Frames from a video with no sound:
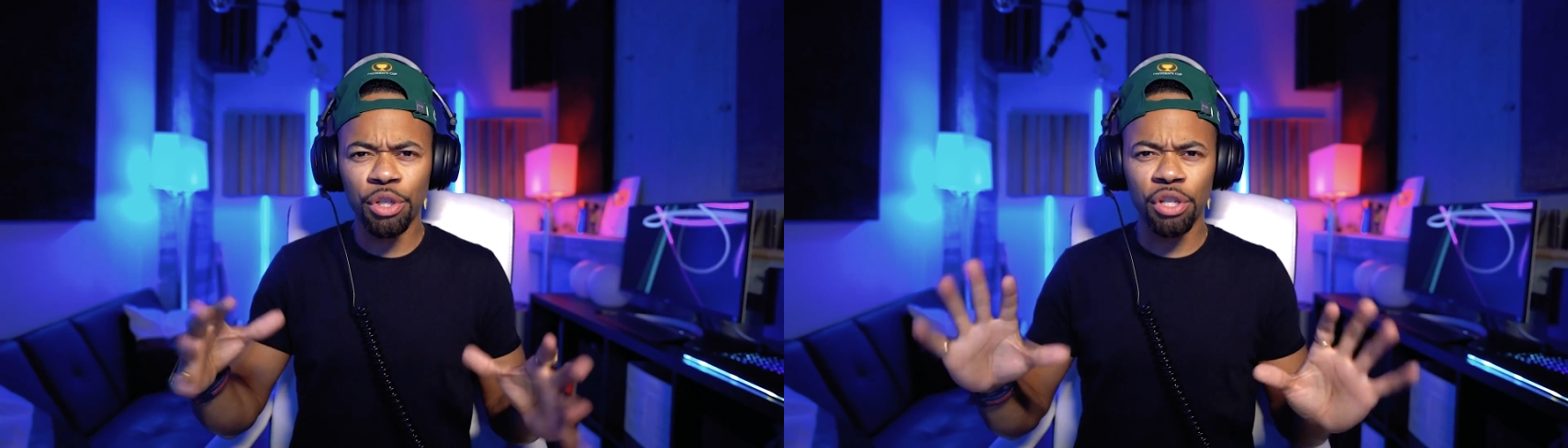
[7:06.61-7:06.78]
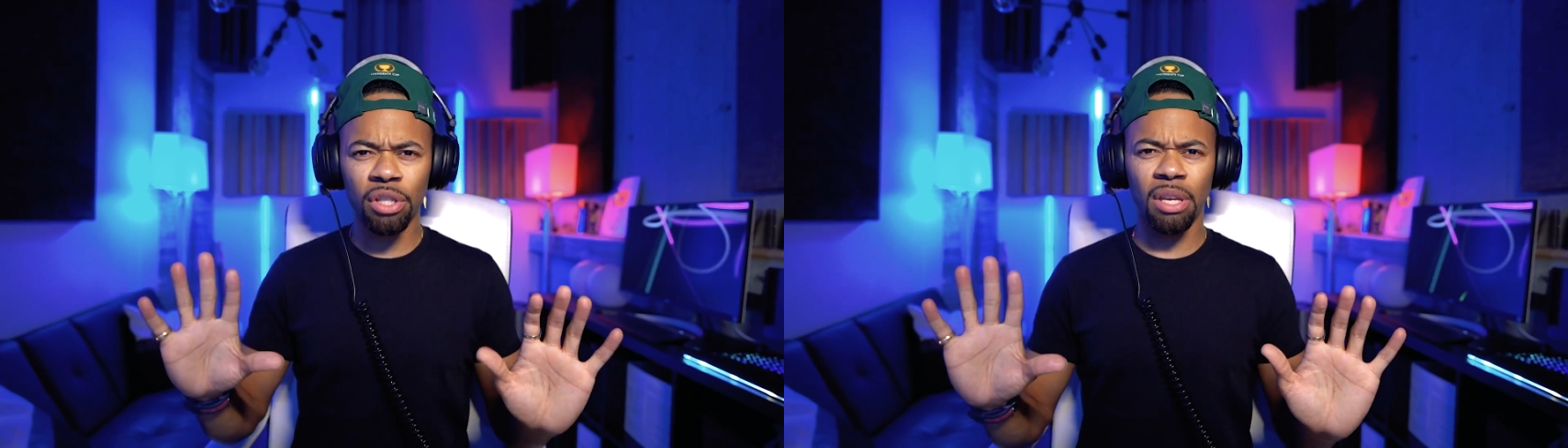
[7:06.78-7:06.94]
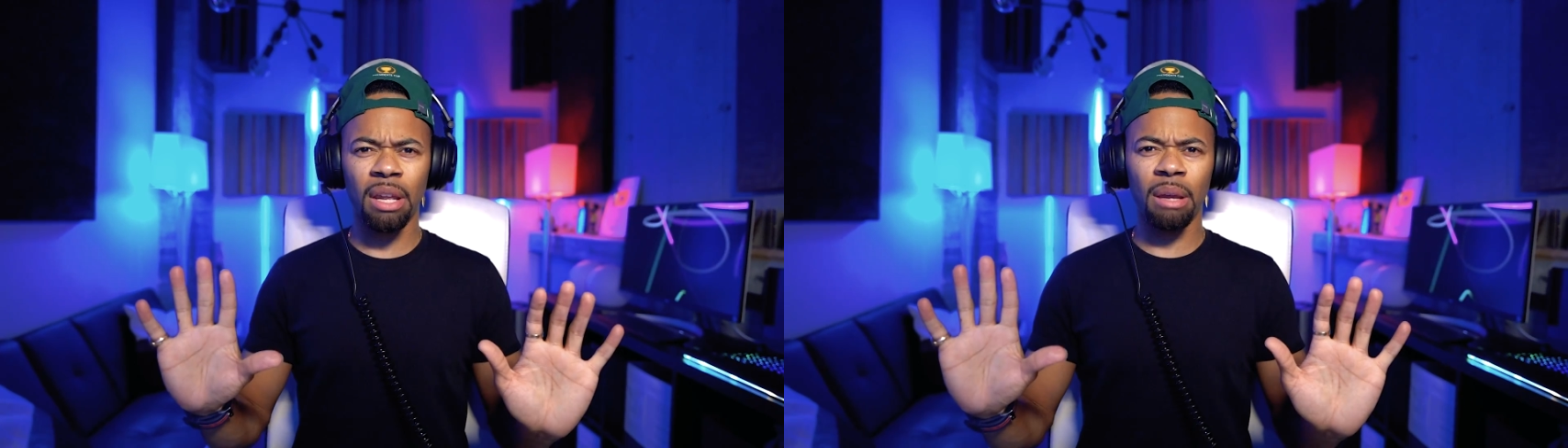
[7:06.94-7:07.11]

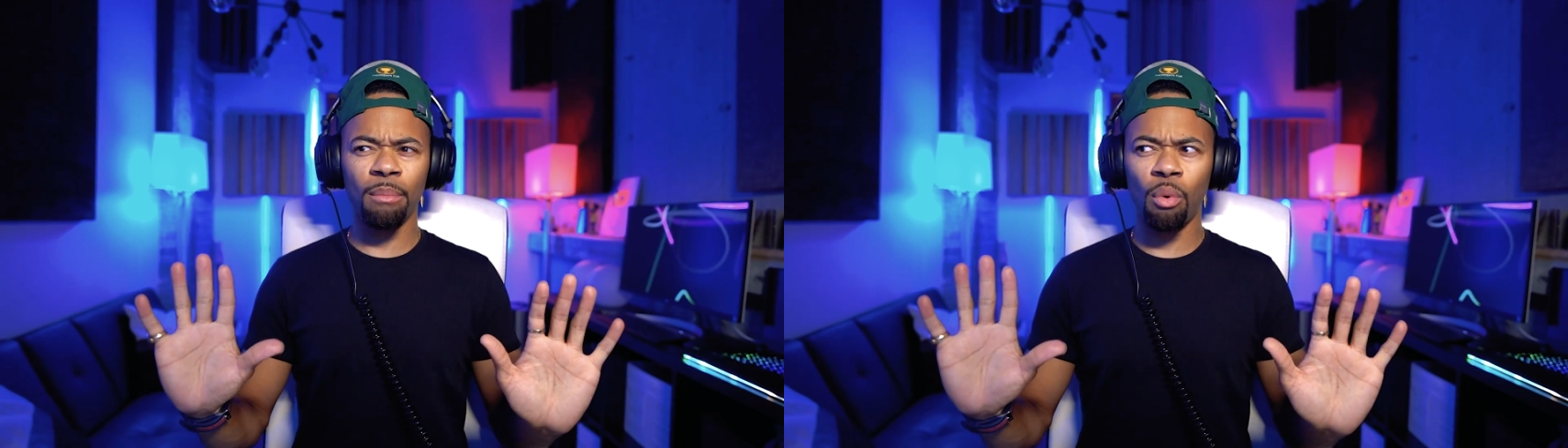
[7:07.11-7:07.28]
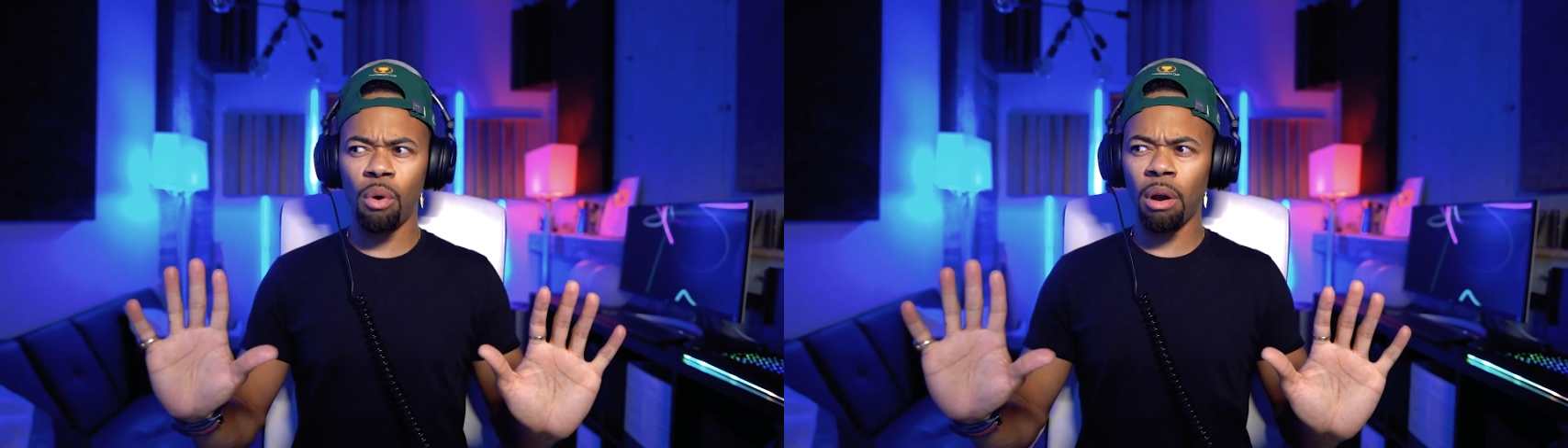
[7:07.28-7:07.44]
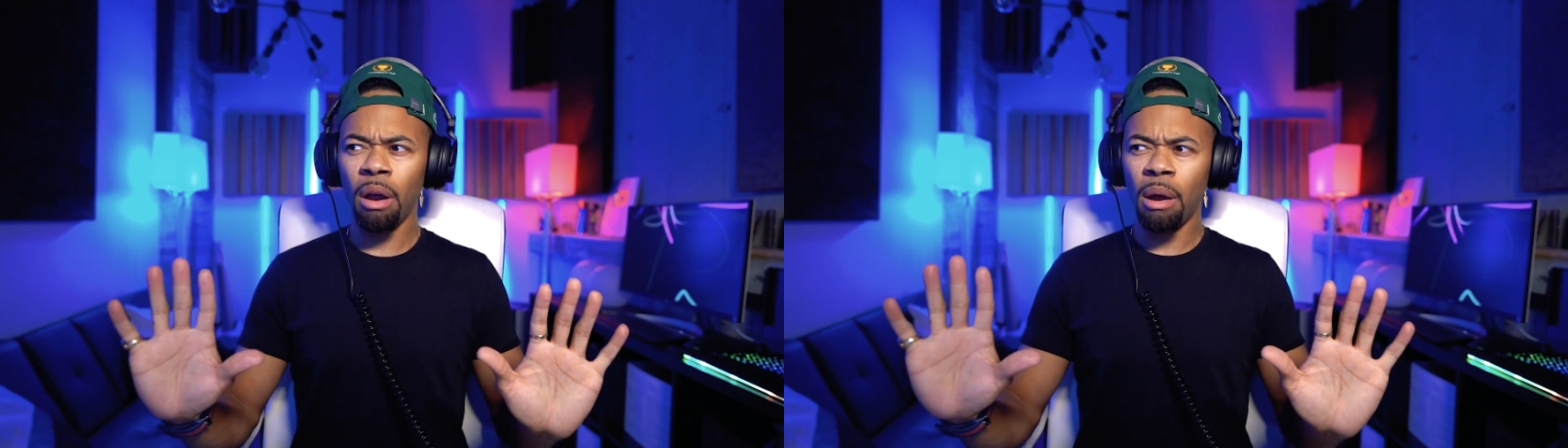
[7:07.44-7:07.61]
just getting
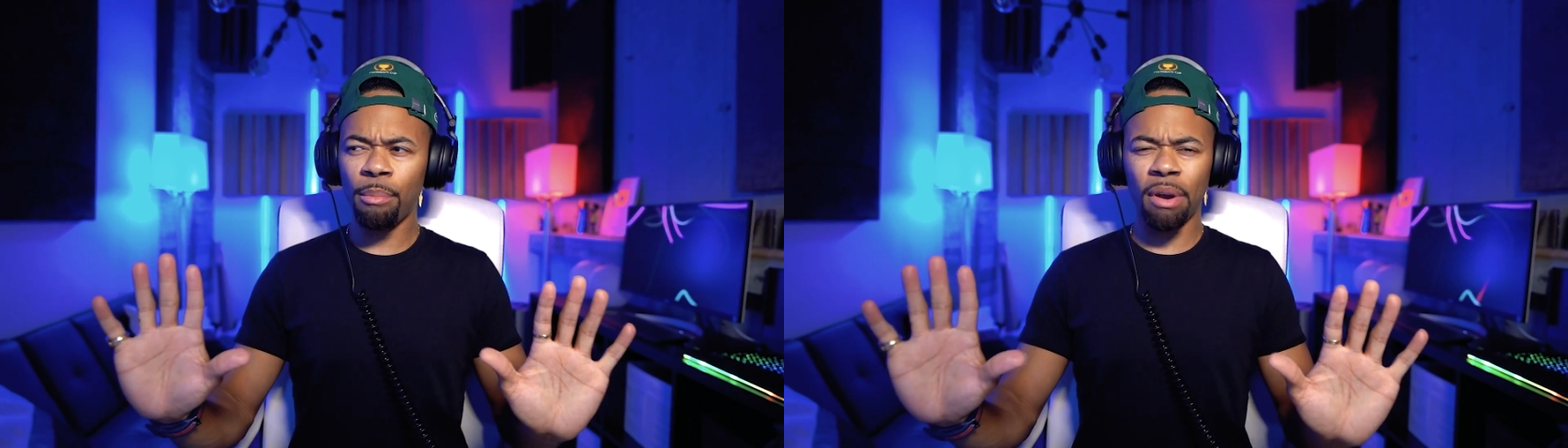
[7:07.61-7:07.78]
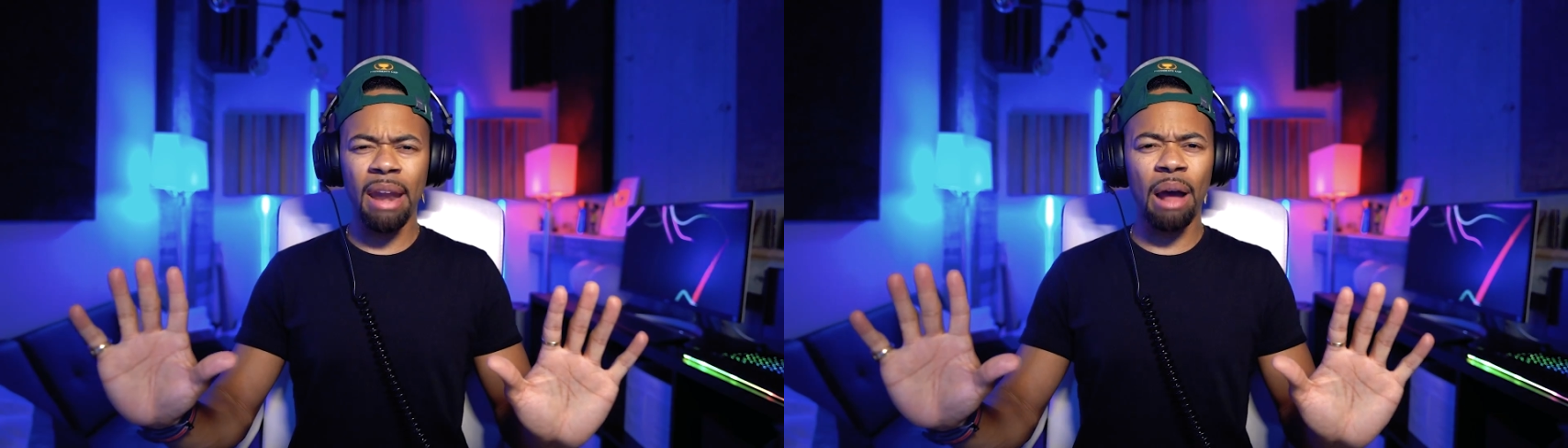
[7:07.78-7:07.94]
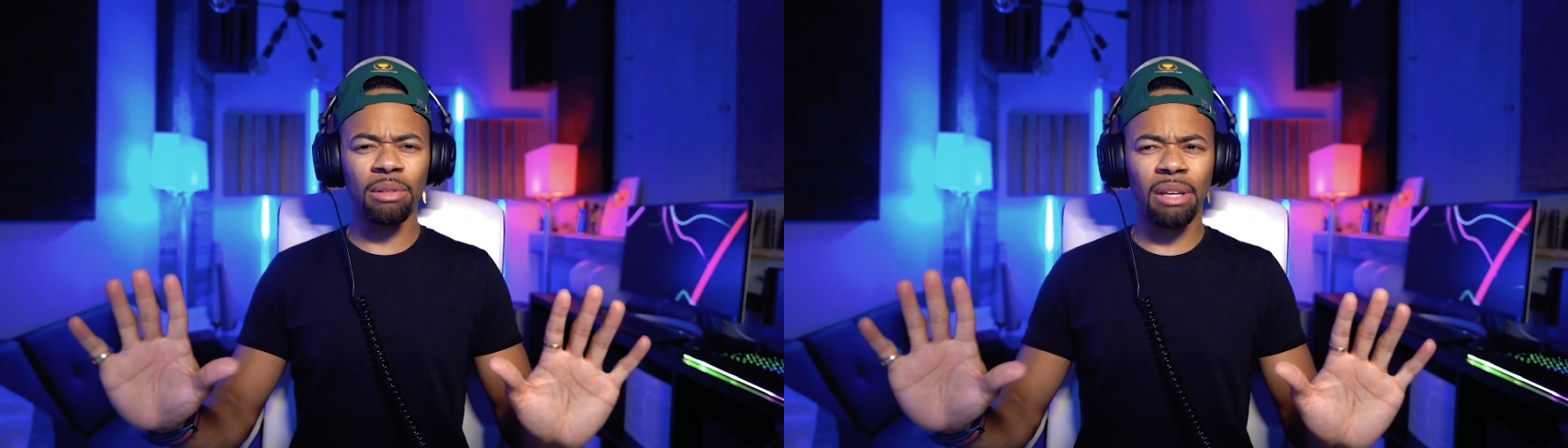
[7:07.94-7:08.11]
more pronounced.